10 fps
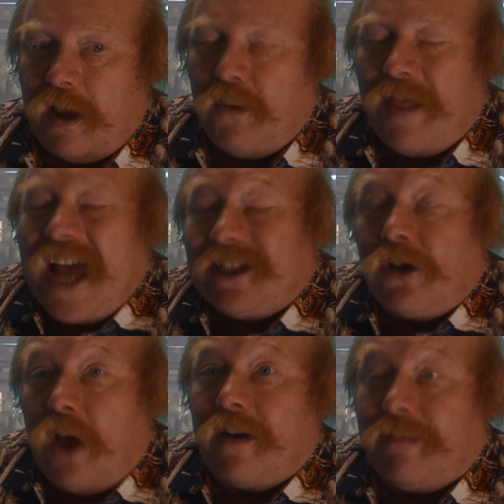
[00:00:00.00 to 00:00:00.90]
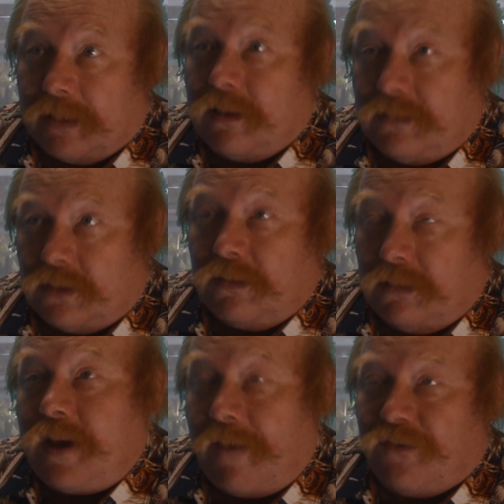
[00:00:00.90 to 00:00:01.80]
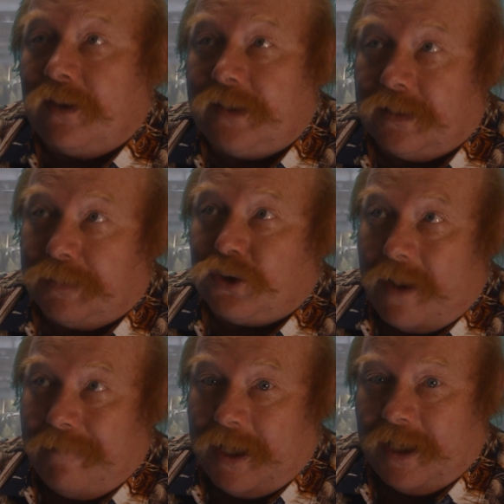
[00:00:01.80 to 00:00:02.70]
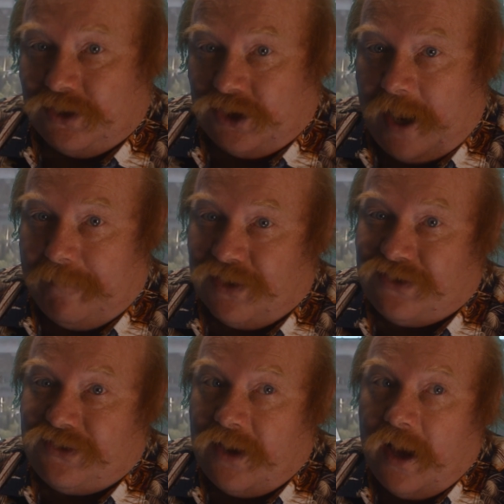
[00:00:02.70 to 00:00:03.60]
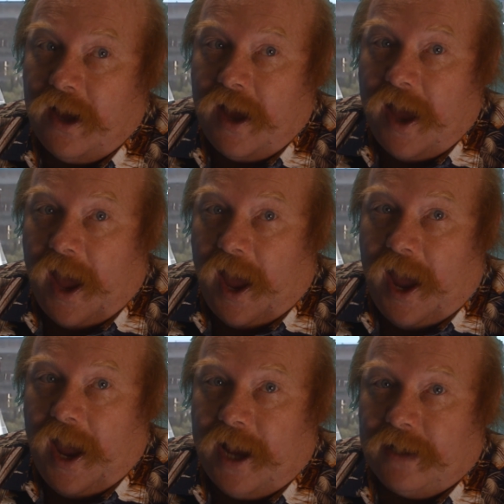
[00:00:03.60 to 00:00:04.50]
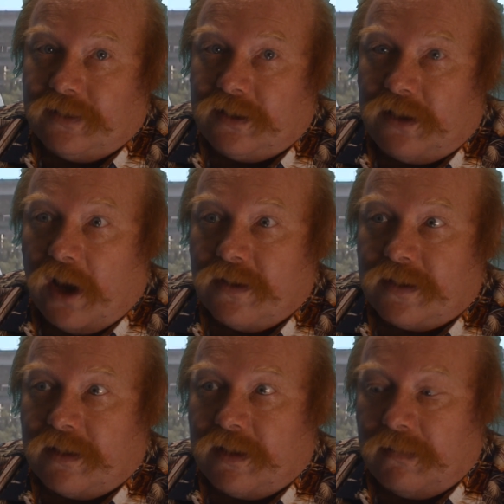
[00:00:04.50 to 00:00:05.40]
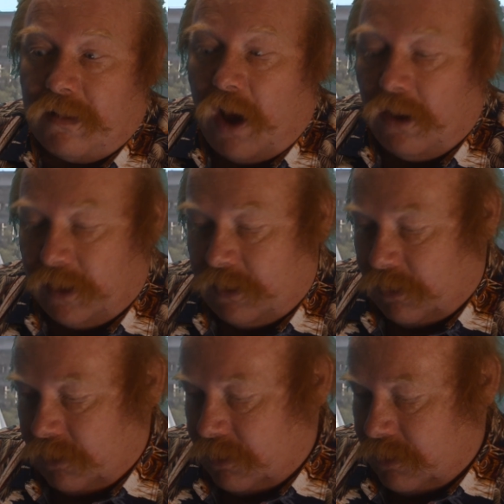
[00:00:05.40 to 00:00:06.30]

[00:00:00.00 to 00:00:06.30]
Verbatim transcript: There's a lot of differences between me and Sheamus, and those are the only the.